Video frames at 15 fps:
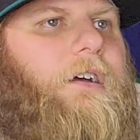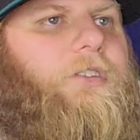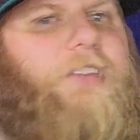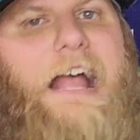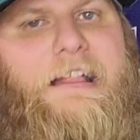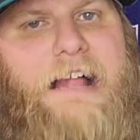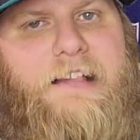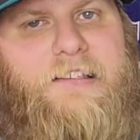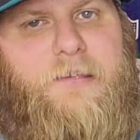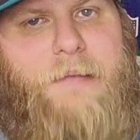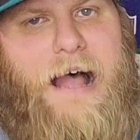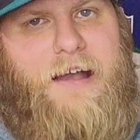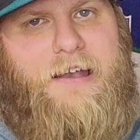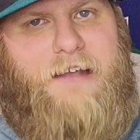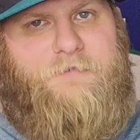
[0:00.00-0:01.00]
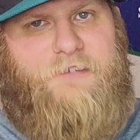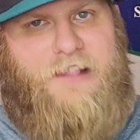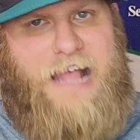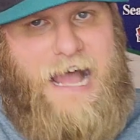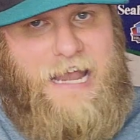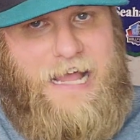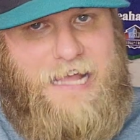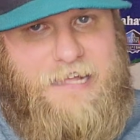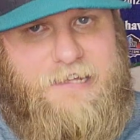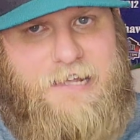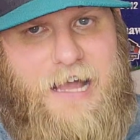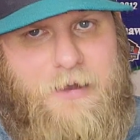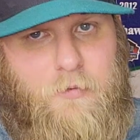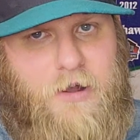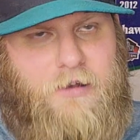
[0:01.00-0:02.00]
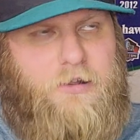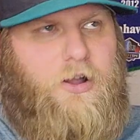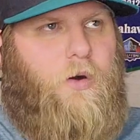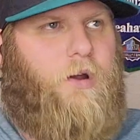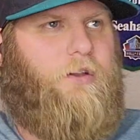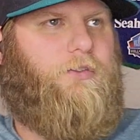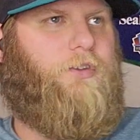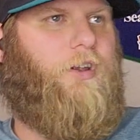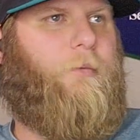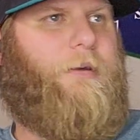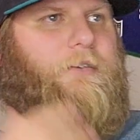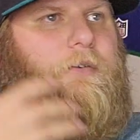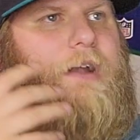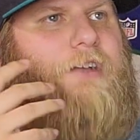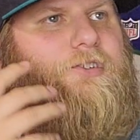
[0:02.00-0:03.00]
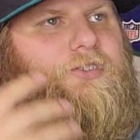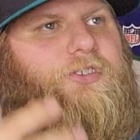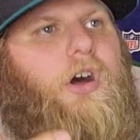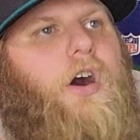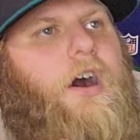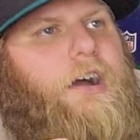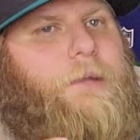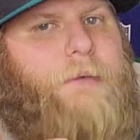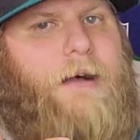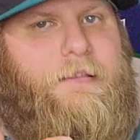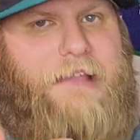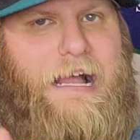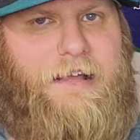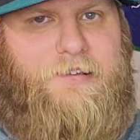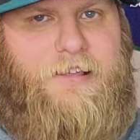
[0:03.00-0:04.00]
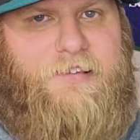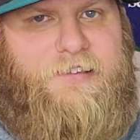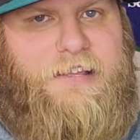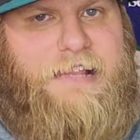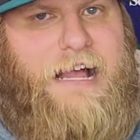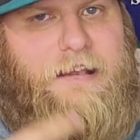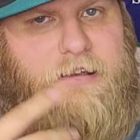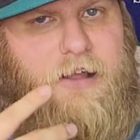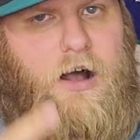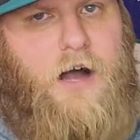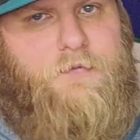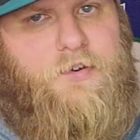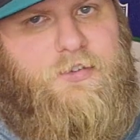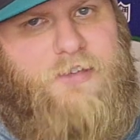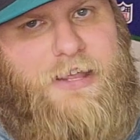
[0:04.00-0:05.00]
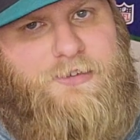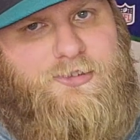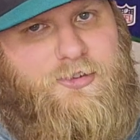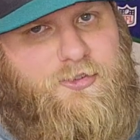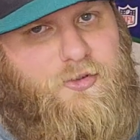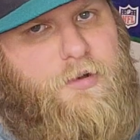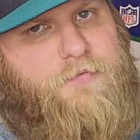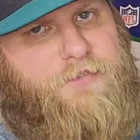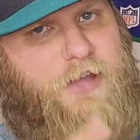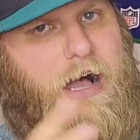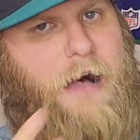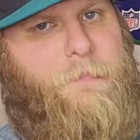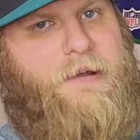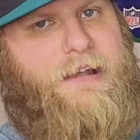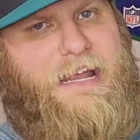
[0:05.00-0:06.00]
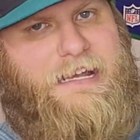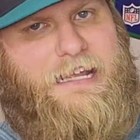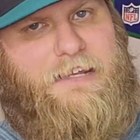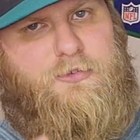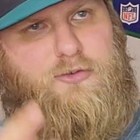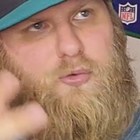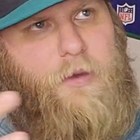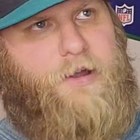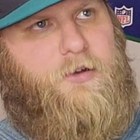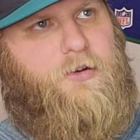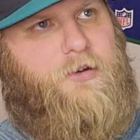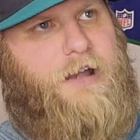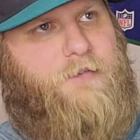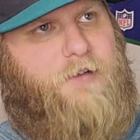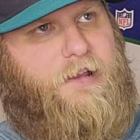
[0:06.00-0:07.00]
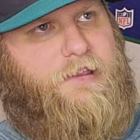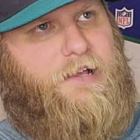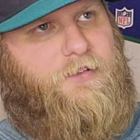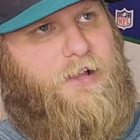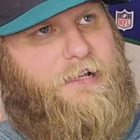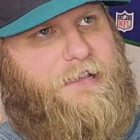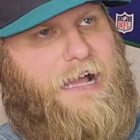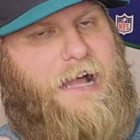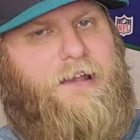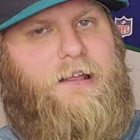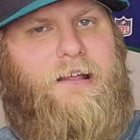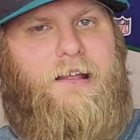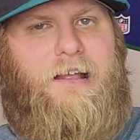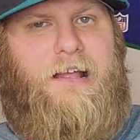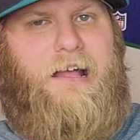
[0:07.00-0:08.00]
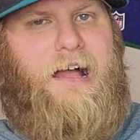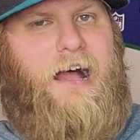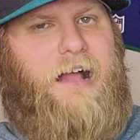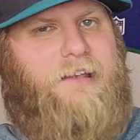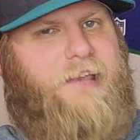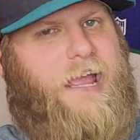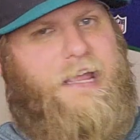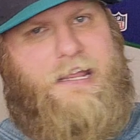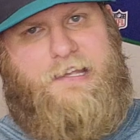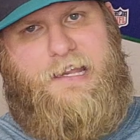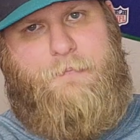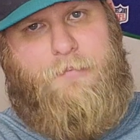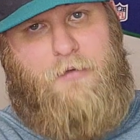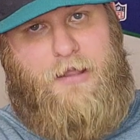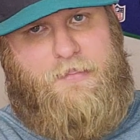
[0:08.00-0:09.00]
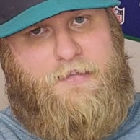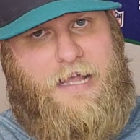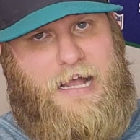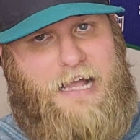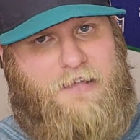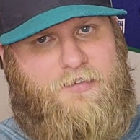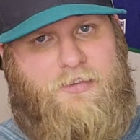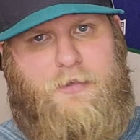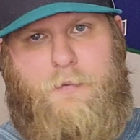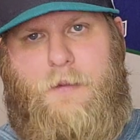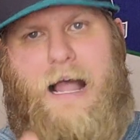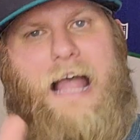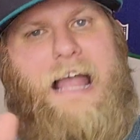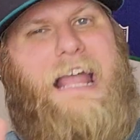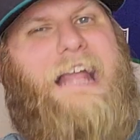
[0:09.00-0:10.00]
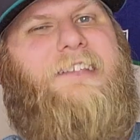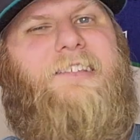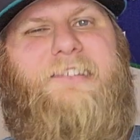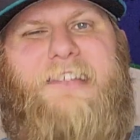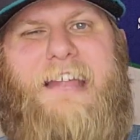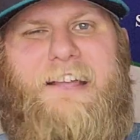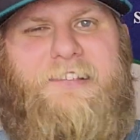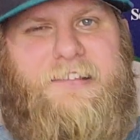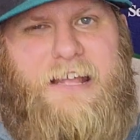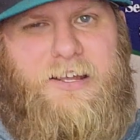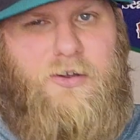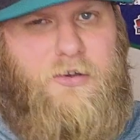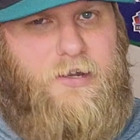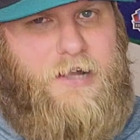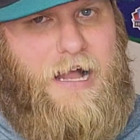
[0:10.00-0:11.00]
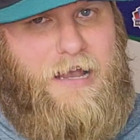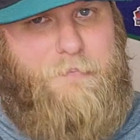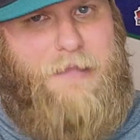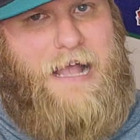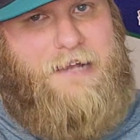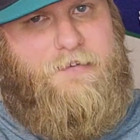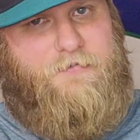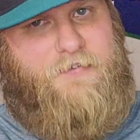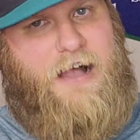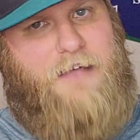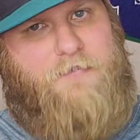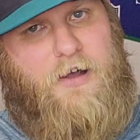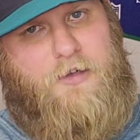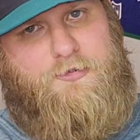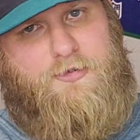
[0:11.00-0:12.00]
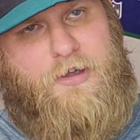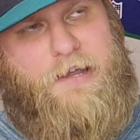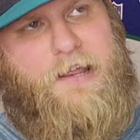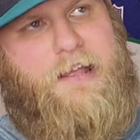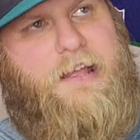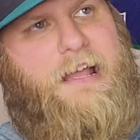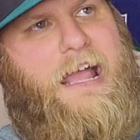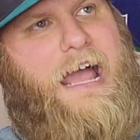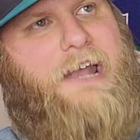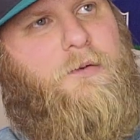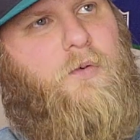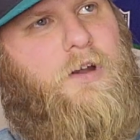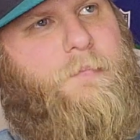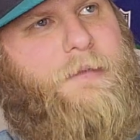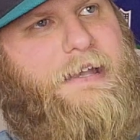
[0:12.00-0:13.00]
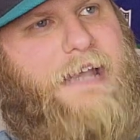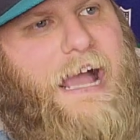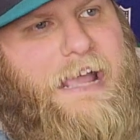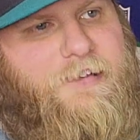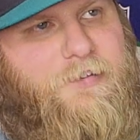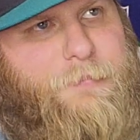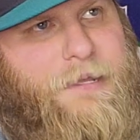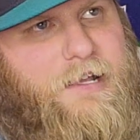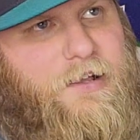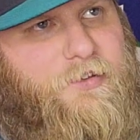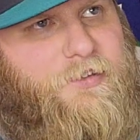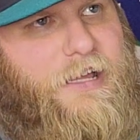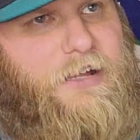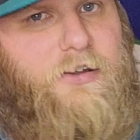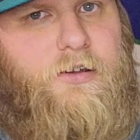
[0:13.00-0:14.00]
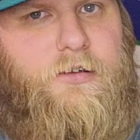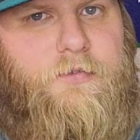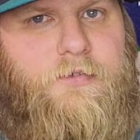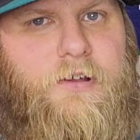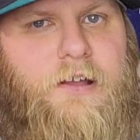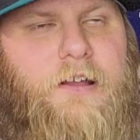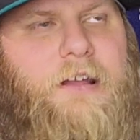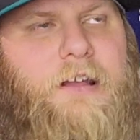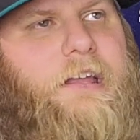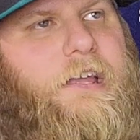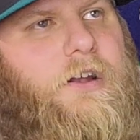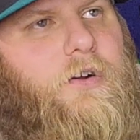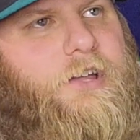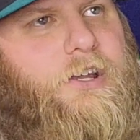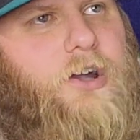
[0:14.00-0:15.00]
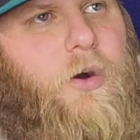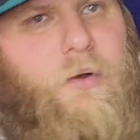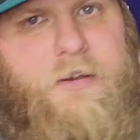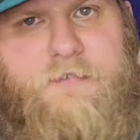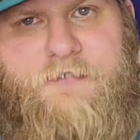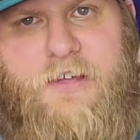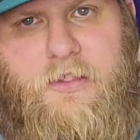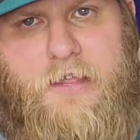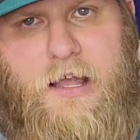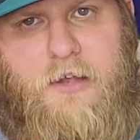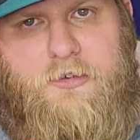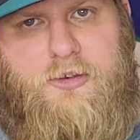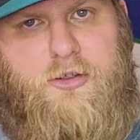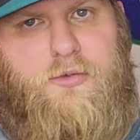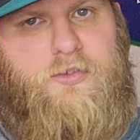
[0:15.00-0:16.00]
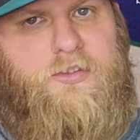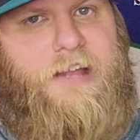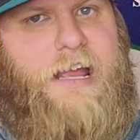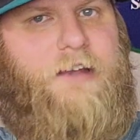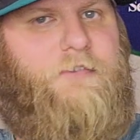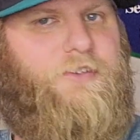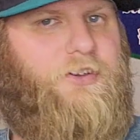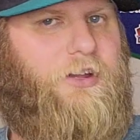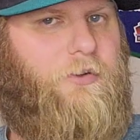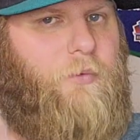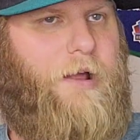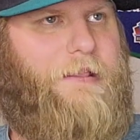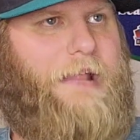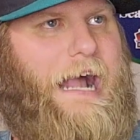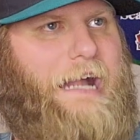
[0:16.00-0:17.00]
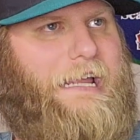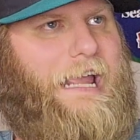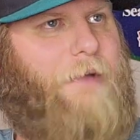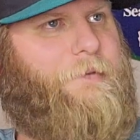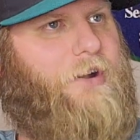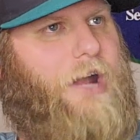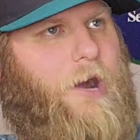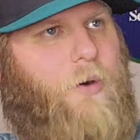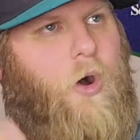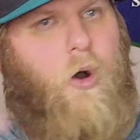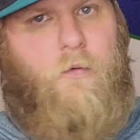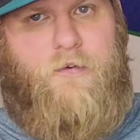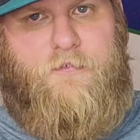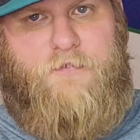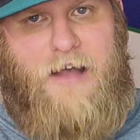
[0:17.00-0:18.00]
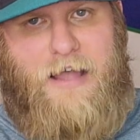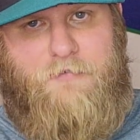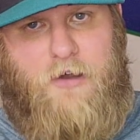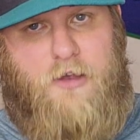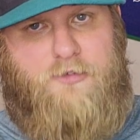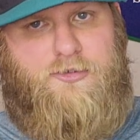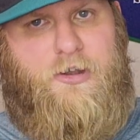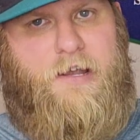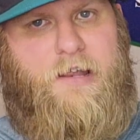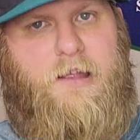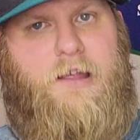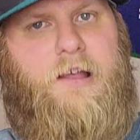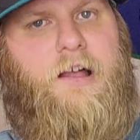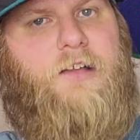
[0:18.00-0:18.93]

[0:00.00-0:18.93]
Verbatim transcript: So yeah, that's about it for that. I kind of want to go on a little bit of rant, just talk about that because I see that conversation sort of dominating Twitter and everything like that take a deep breath, guys. I, it stinks that they couldn't have gotten back to 500, and it would have been nice because they could have, you know, you go into Philly on Tuesday, and if you could win that game, you're now over 500.